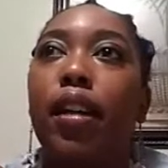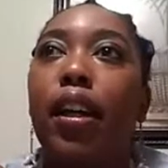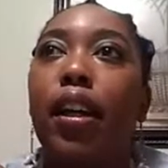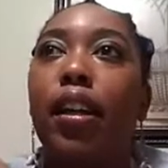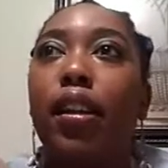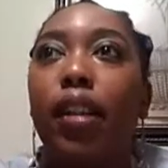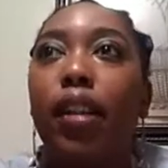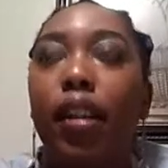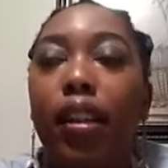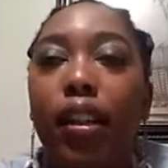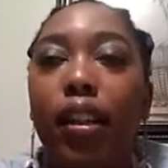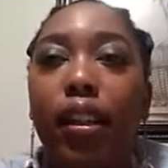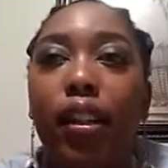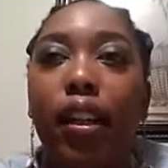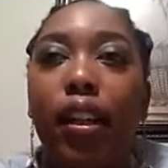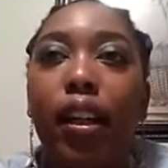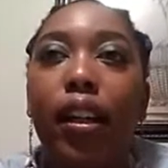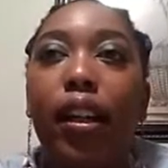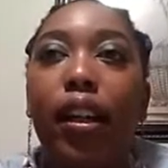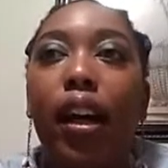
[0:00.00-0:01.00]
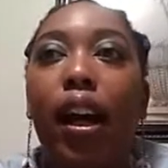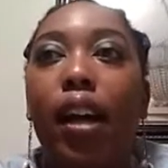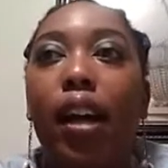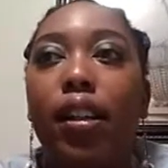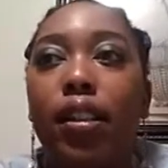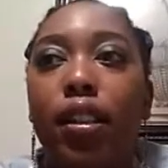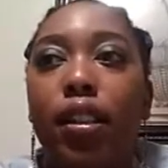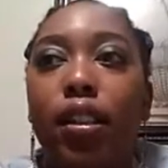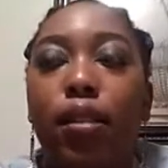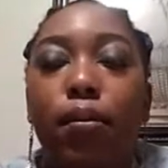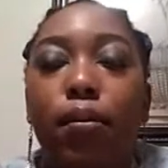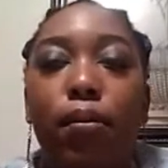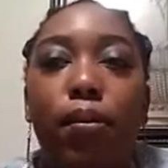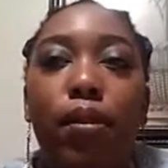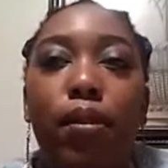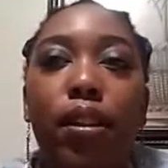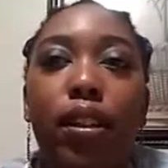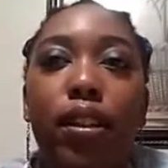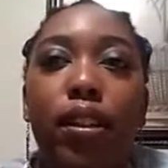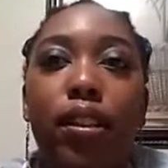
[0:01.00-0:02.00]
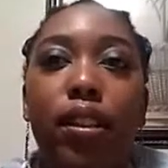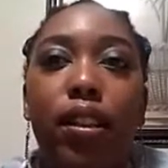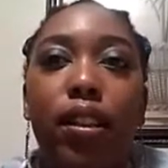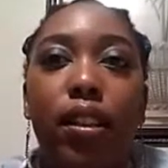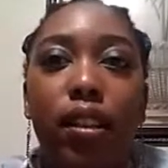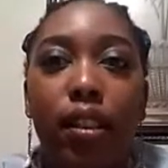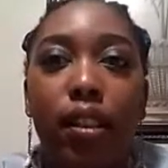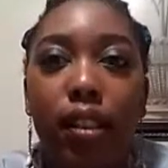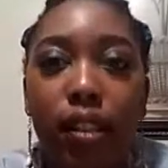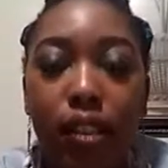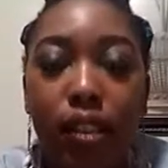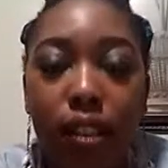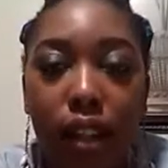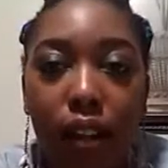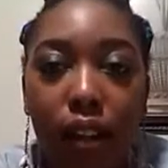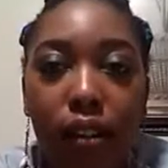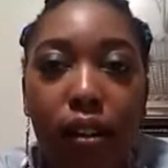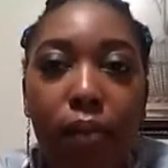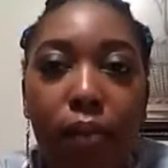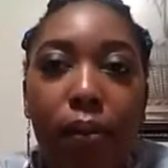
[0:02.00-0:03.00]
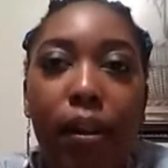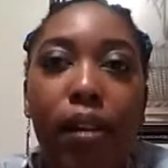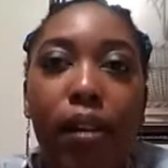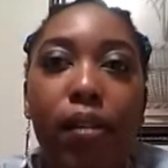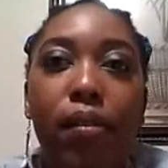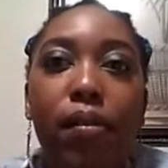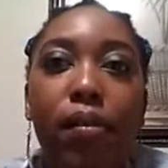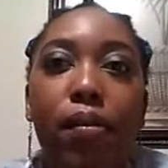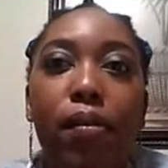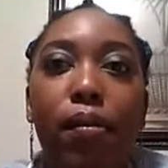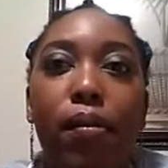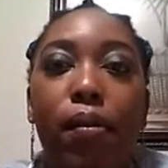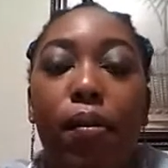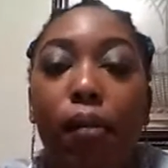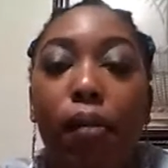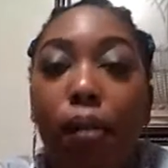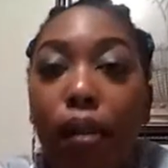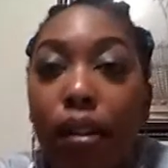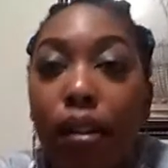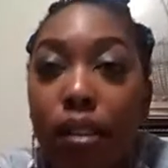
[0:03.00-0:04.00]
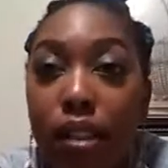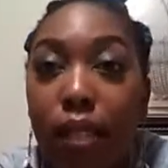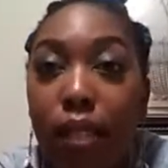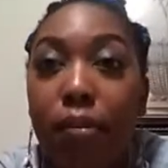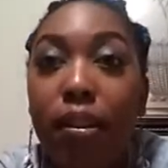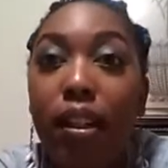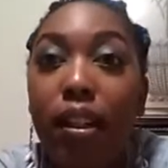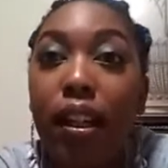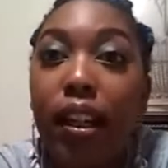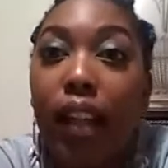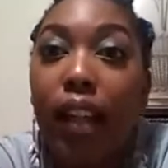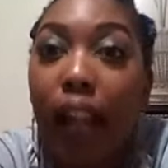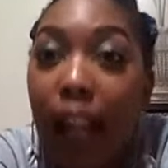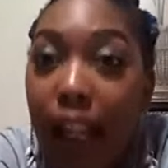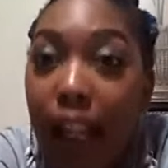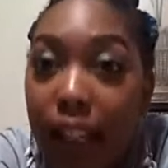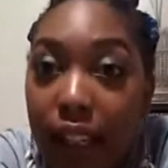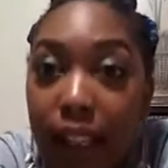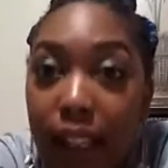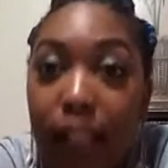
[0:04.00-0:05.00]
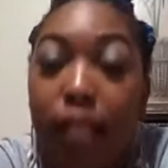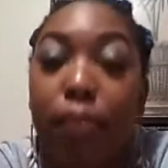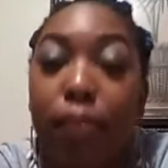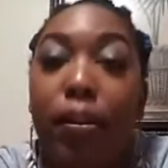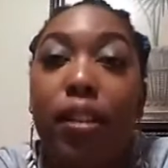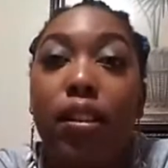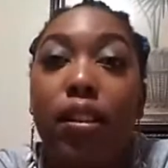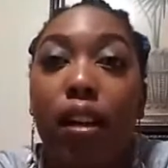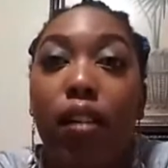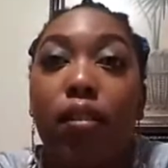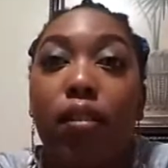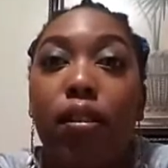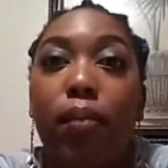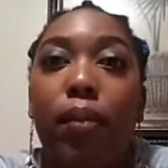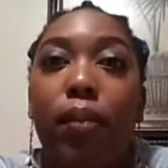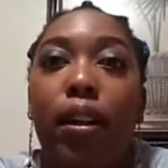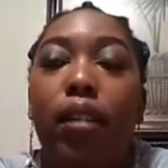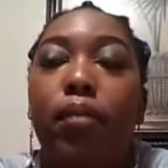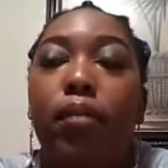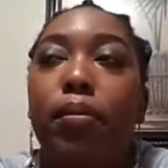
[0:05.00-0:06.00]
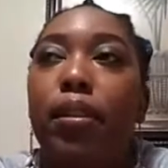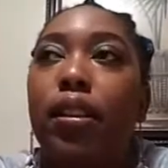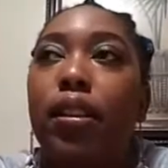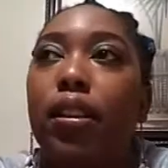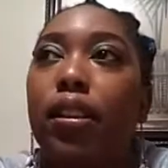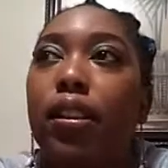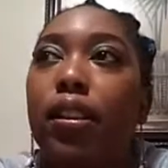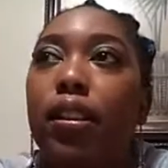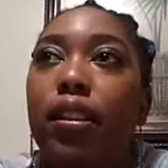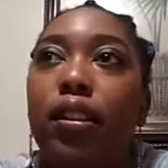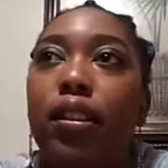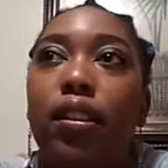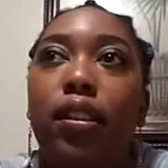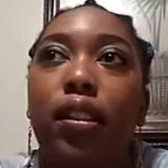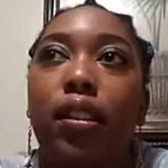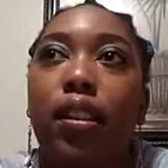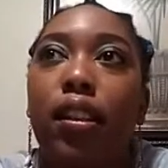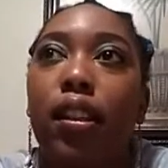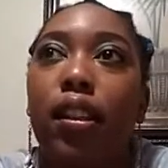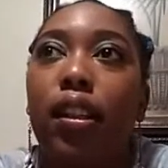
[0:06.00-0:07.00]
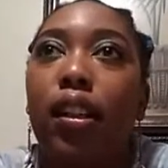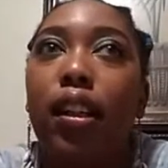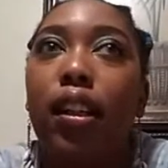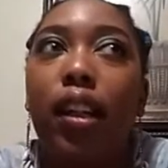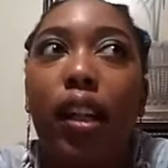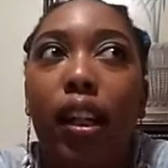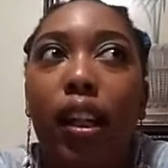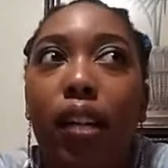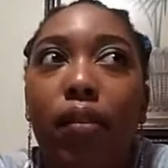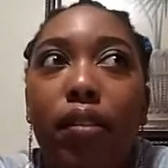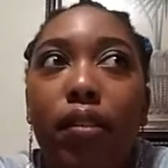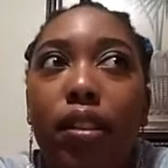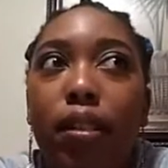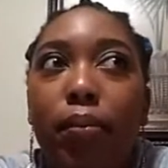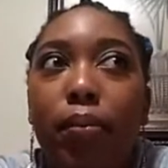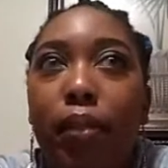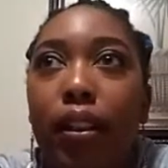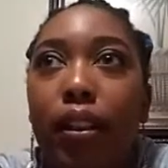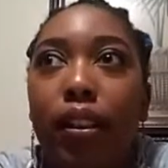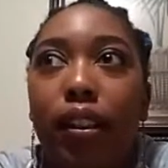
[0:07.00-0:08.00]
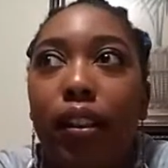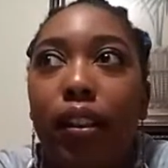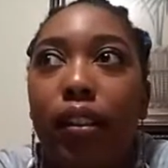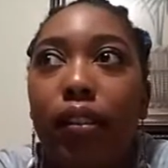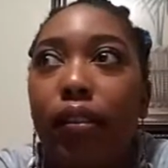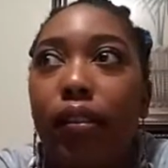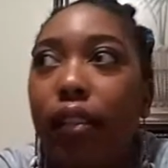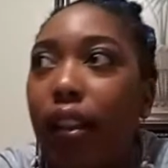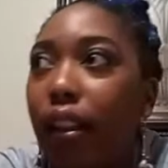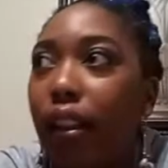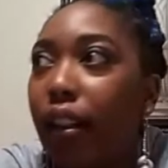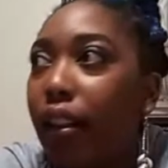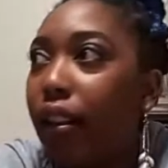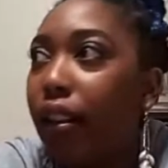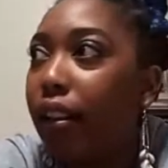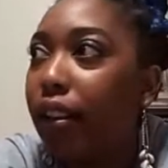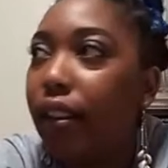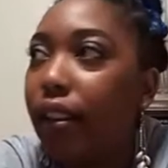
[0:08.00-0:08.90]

but at the end of the day, I just wanted to talk about something that had need to been talked about because it was a big deal. And